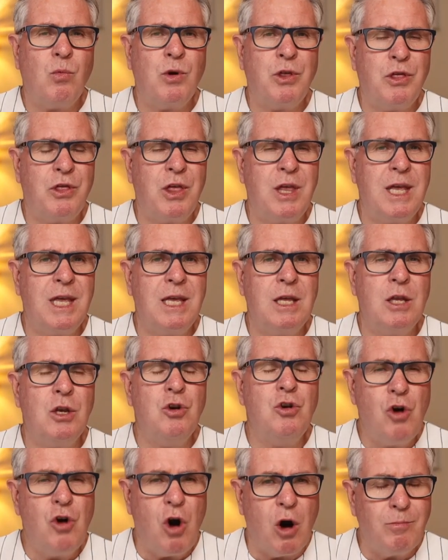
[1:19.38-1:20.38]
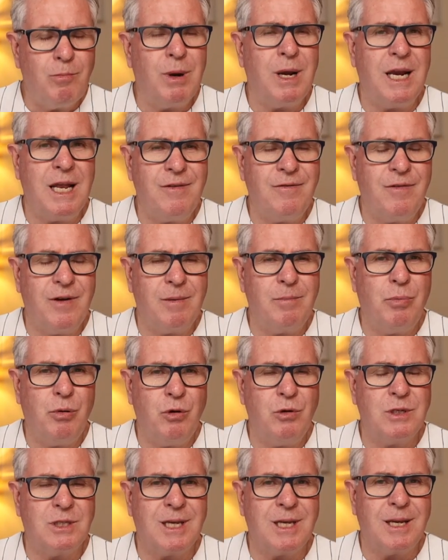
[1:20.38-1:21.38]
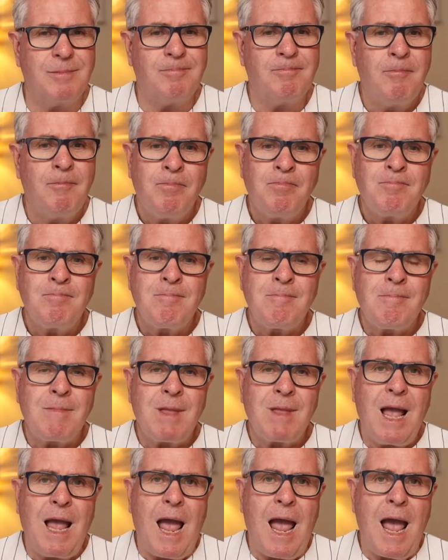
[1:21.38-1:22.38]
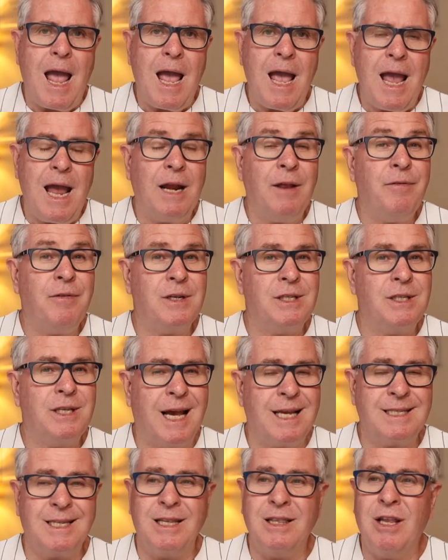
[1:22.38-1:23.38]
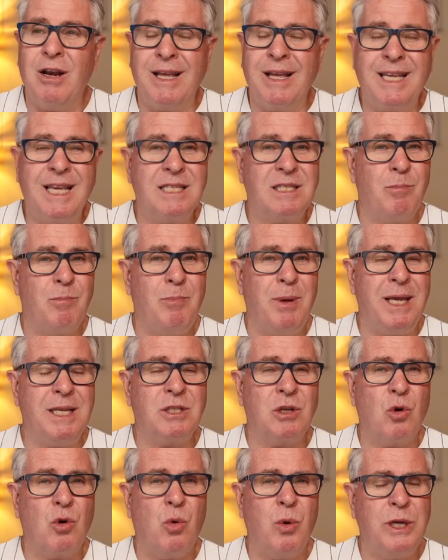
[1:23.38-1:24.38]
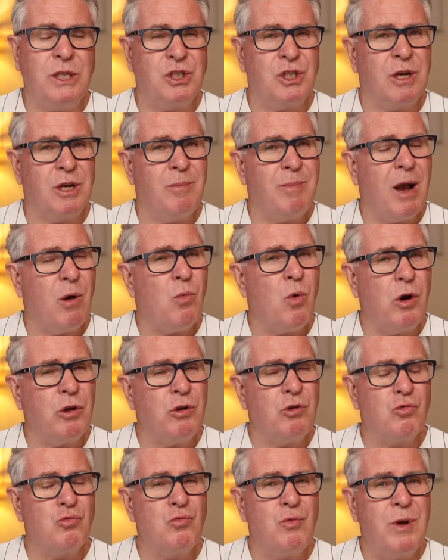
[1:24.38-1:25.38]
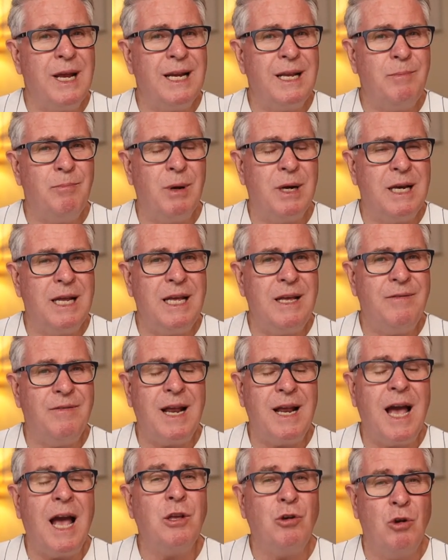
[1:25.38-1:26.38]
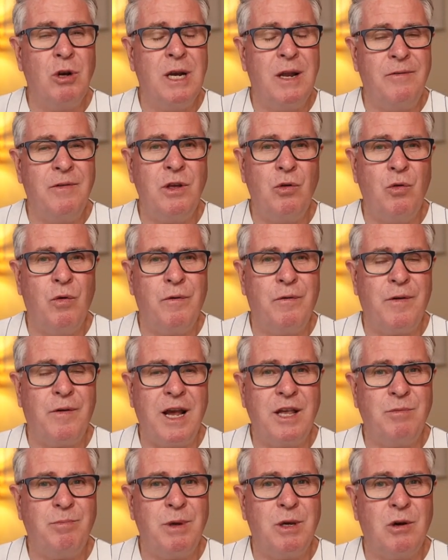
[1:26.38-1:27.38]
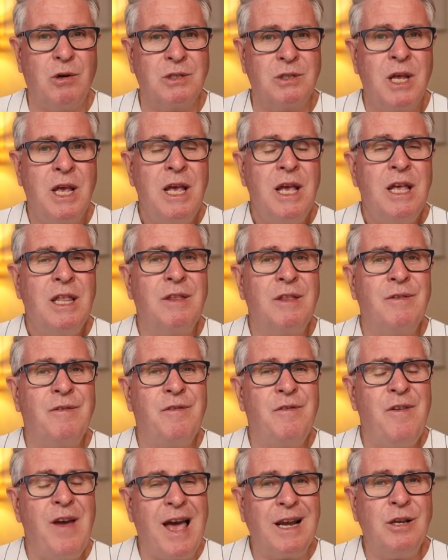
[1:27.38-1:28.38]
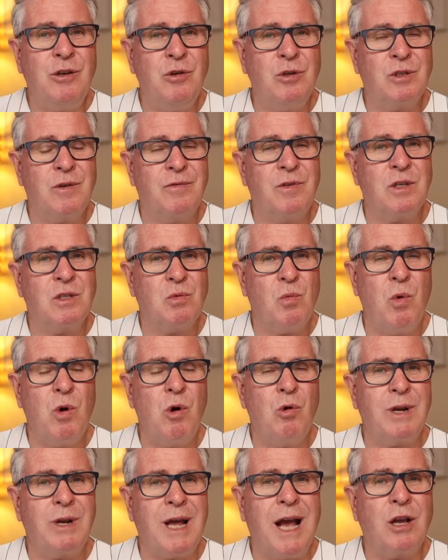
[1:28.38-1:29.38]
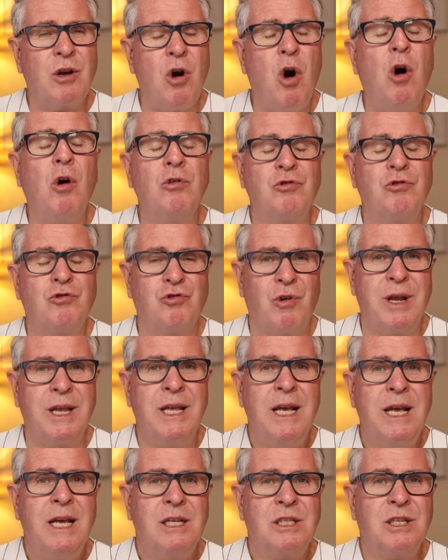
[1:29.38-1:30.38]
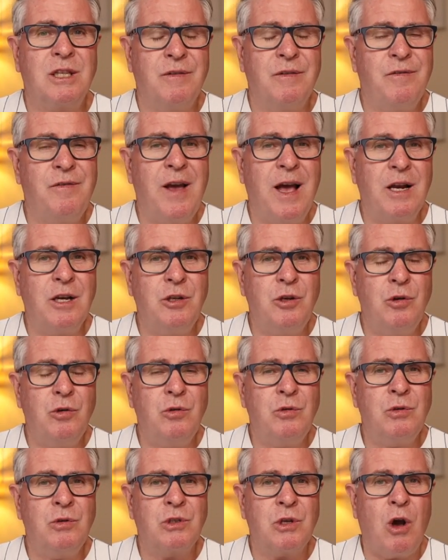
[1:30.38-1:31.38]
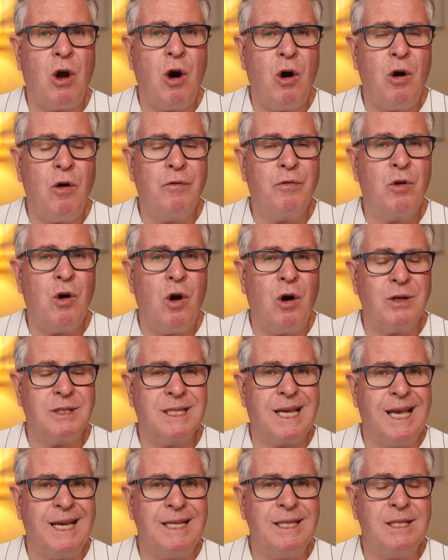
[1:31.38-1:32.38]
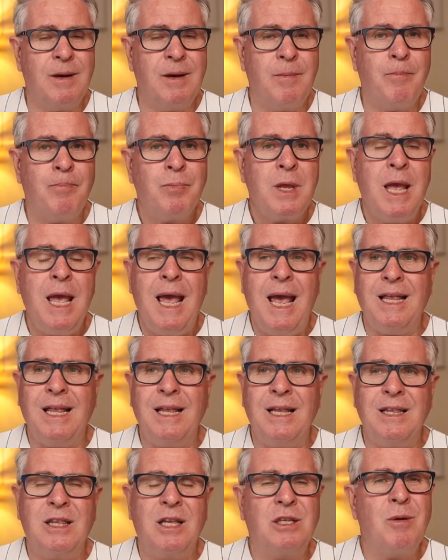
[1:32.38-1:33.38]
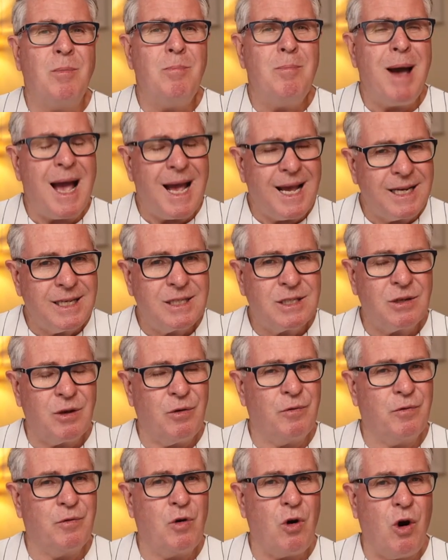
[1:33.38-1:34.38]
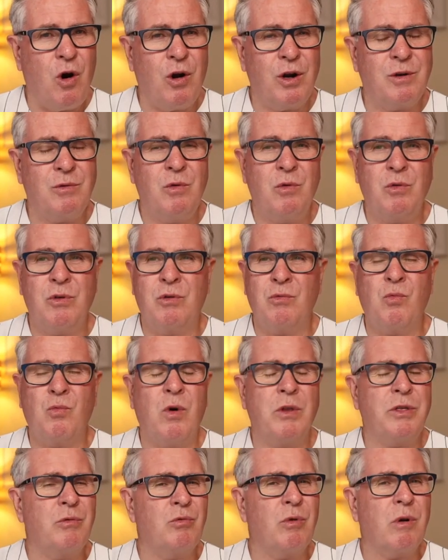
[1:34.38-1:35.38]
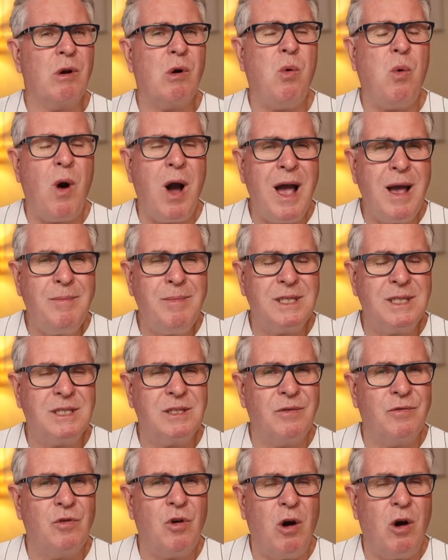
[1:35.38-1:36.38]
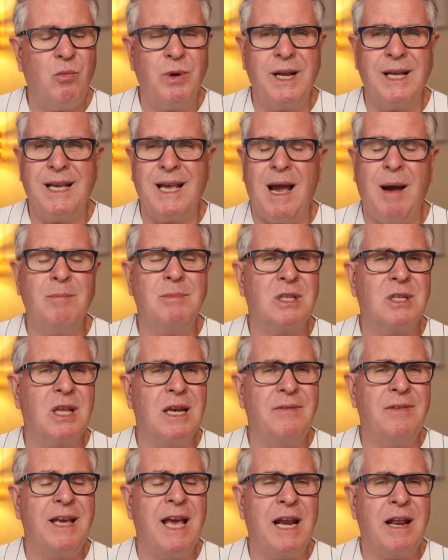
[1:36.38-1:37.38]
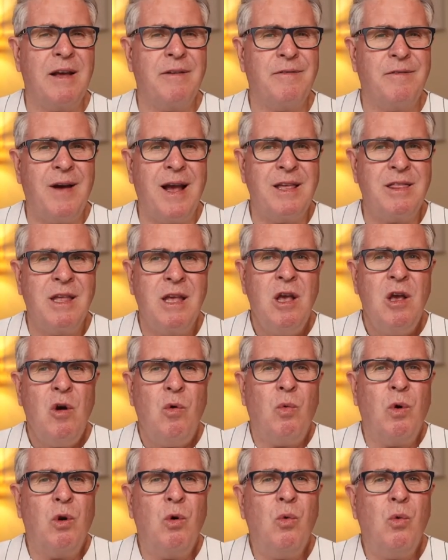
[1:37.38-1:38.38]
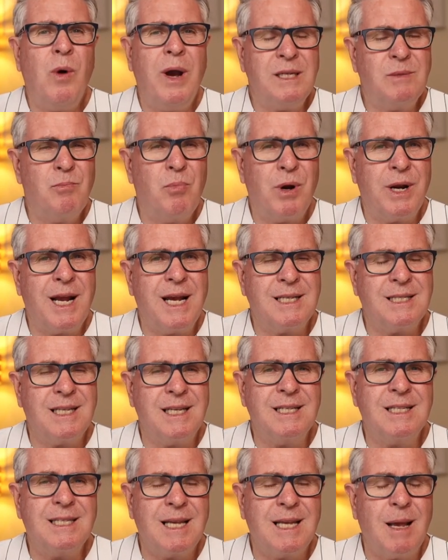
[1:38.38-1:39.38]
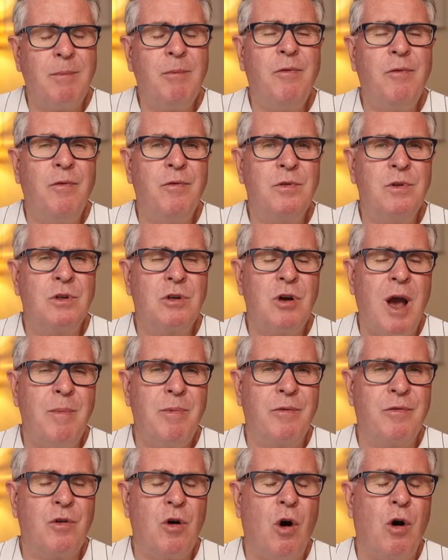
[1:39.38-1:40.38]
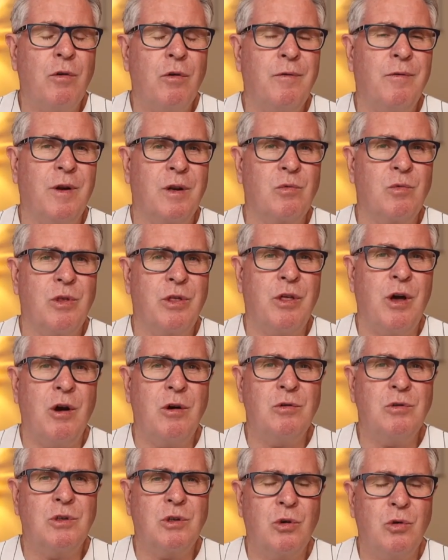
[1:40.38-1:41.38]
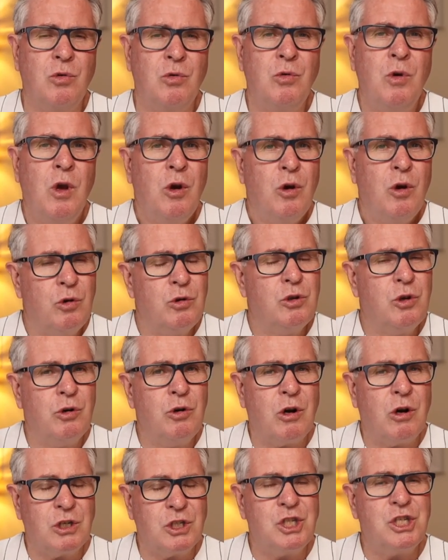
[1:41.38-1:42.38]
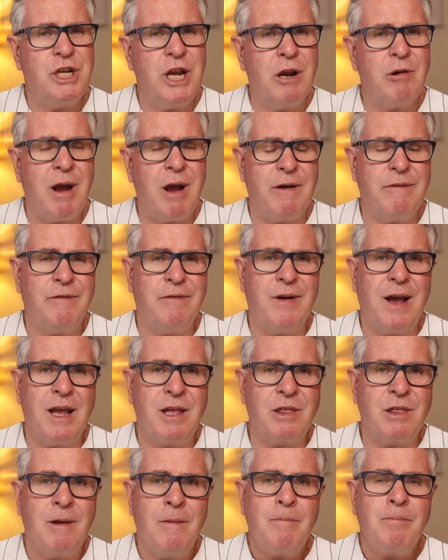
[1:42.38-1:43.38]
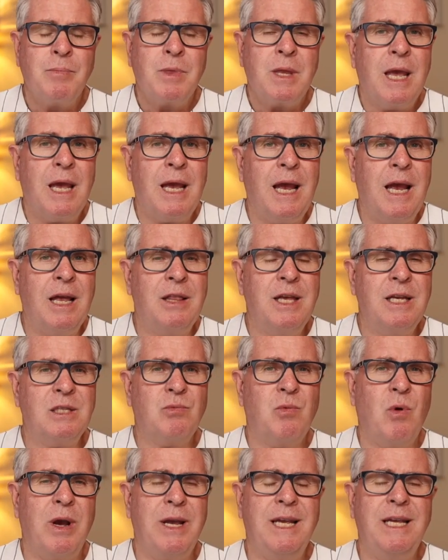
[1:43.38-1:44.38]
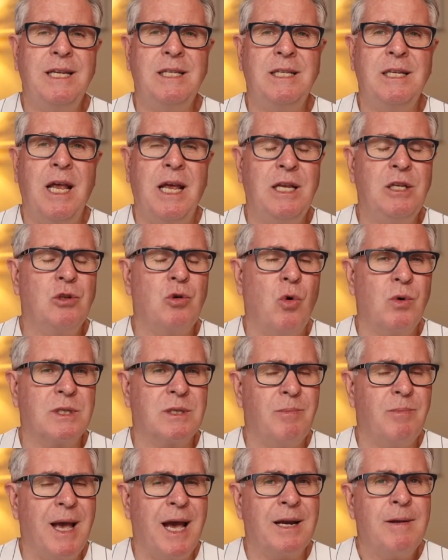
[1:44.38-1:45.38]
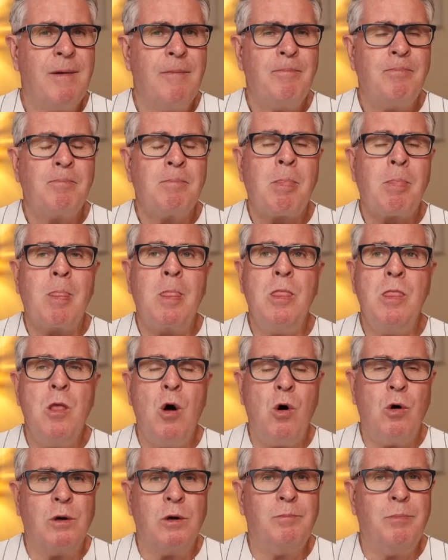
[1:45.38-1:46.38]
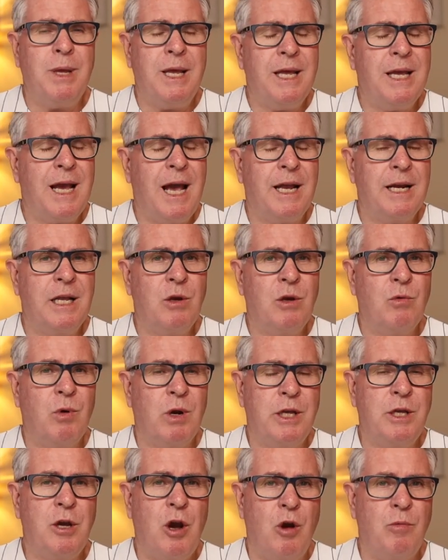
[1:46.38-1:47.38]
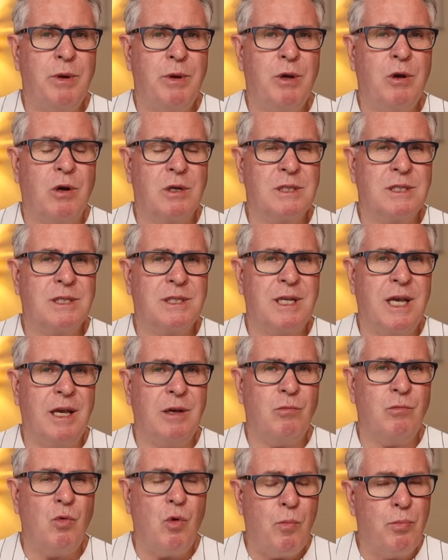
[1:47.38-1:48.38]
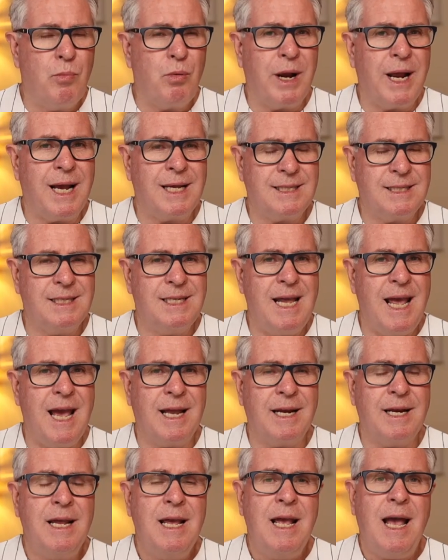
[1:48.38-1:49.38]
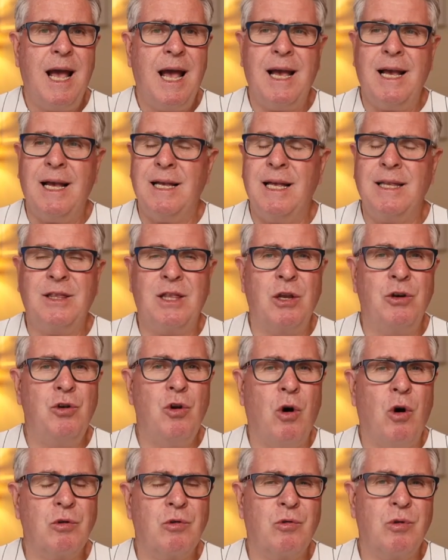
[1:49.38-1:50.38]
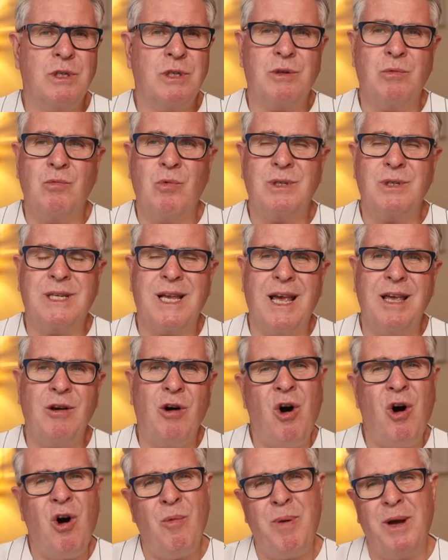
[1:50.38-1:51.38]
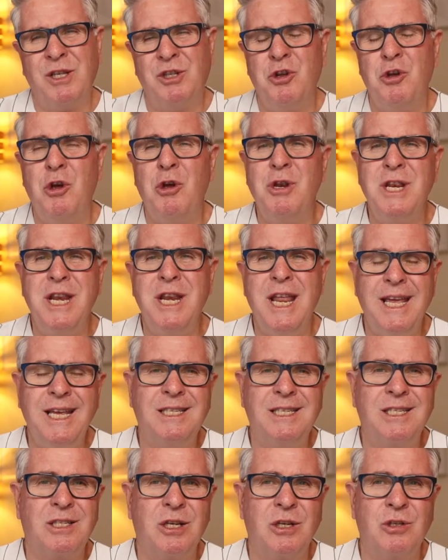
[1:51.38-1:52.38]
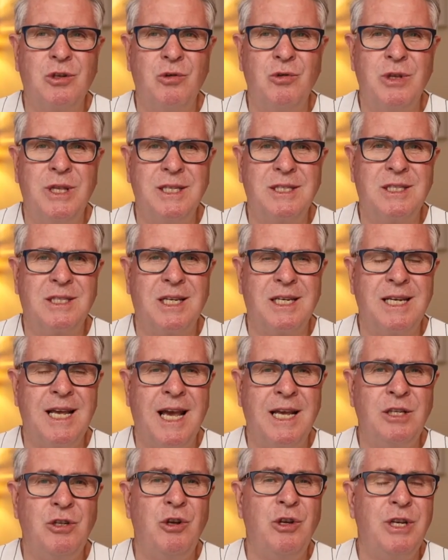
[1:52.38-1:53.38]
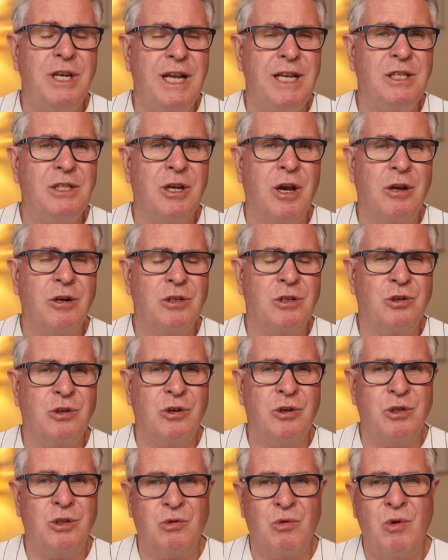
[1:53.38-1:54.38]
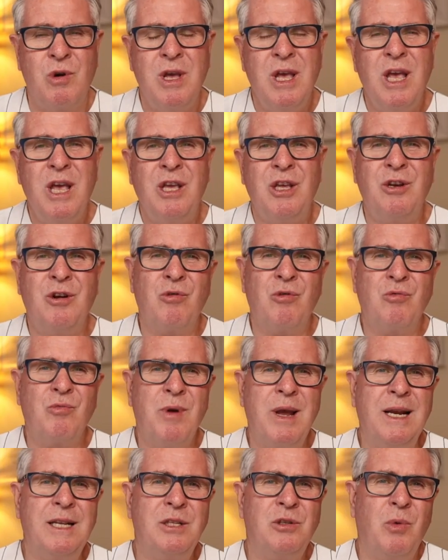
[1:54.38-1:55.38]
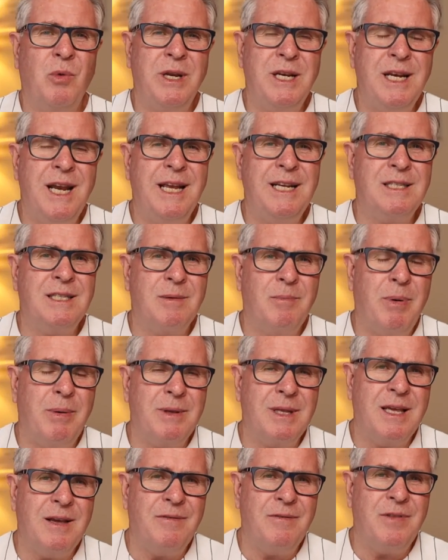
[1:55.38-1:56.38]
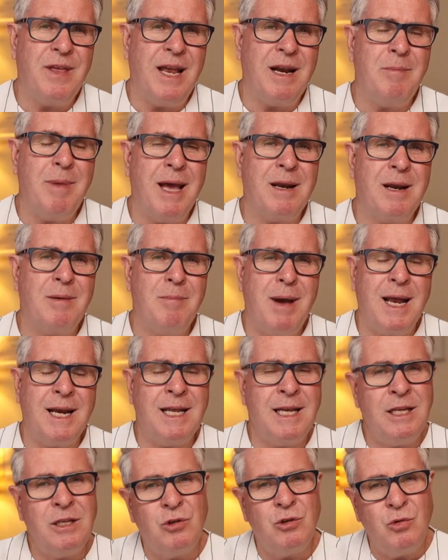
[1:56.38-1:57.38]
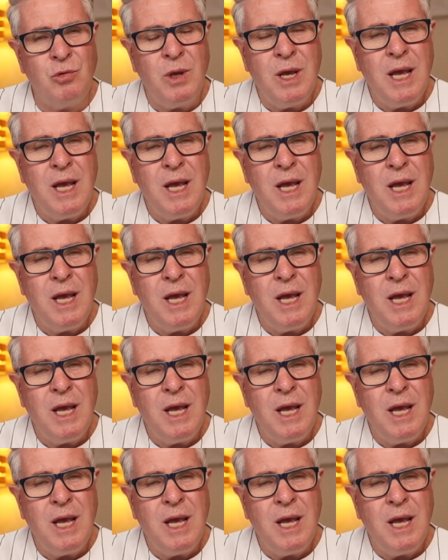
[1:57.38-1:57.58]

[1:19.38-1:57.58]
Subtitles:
with the non-believing person. And if it doesn't, then I guess it begs a question about what you really believe and are you living your faith, because the values of this world are contrary to the values of God's kingdom. The demands of God, what the requirements of God when it comes to living out our faith will always bring us in some type of conflict with those who do not share our faith. And that's why he talks about not being unequally yoked, because it will bring us down. The non-Christian will say, oh, but do you need to do this today? Do you need to go to church? Or, really, do we need to give that amount of money?